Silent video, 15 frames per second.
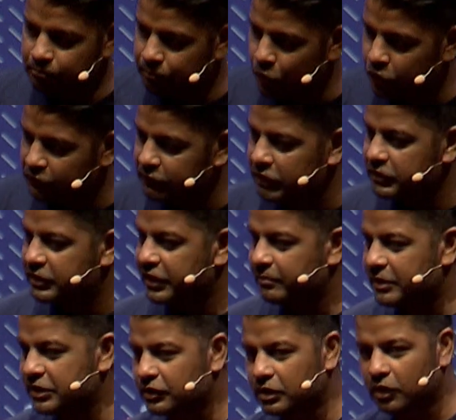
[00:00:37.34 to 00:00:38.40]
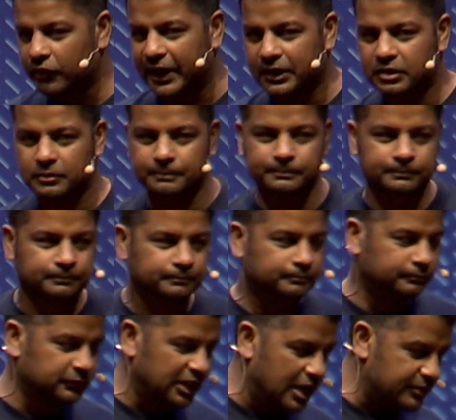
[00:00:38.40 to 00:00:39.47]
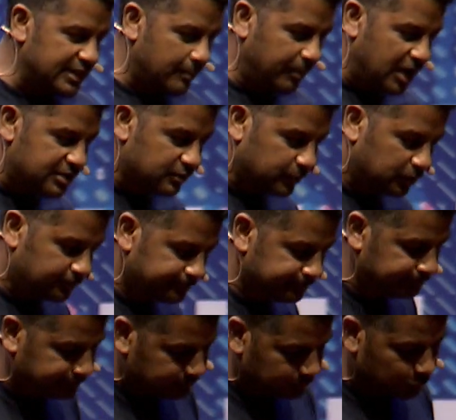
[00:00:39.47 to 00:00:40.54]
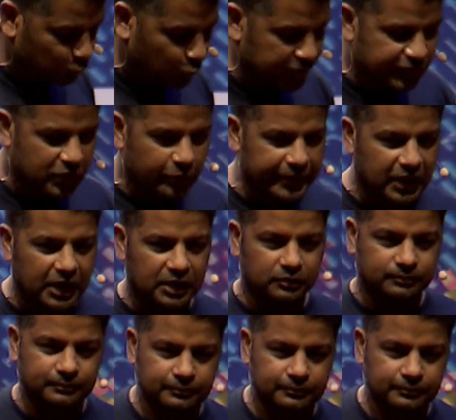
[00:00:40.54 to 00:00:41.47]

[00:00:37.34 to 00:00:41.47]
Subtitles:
Both of those statements are correct. How's that possible? What's going on?